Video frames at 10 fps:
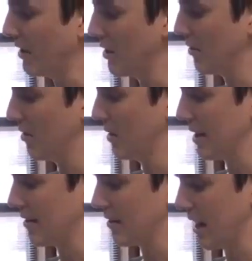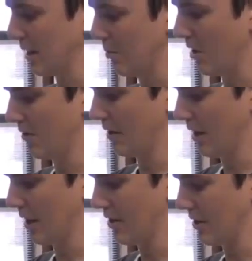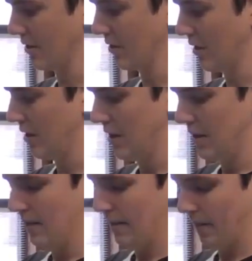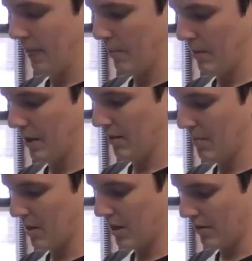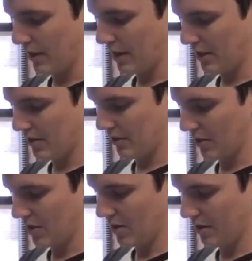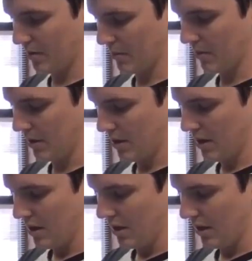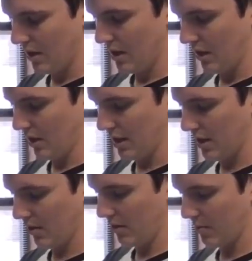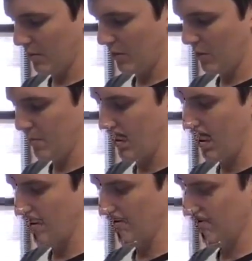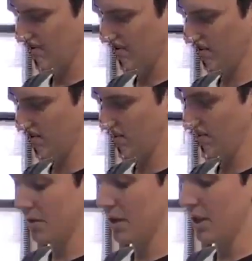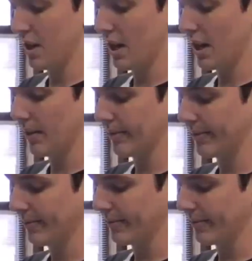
I don't know the exact modifications, but they have modifications on them that allow them to bind to the DNA.